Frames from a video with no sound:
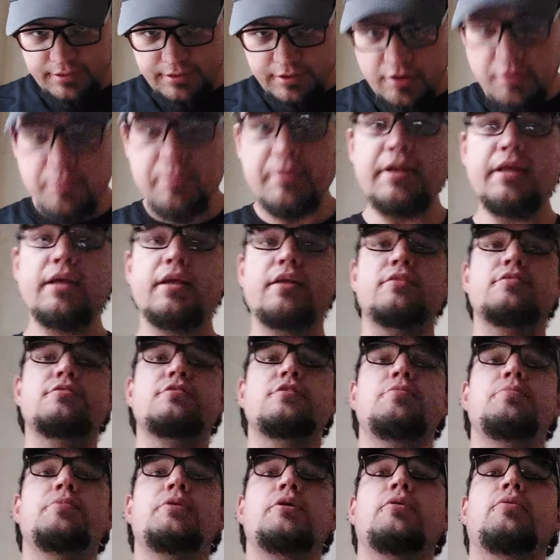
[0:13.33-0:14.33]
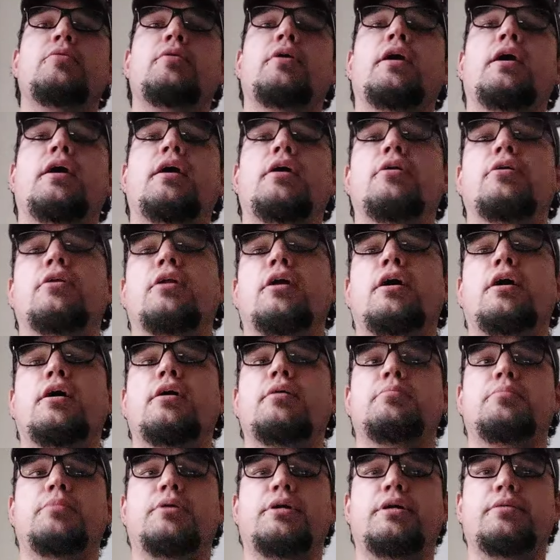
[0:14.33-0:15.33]
everybody can see me okay or
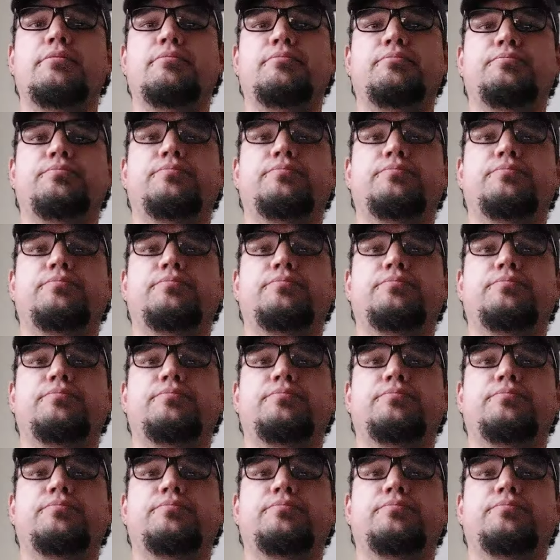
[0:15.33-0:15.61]
not, but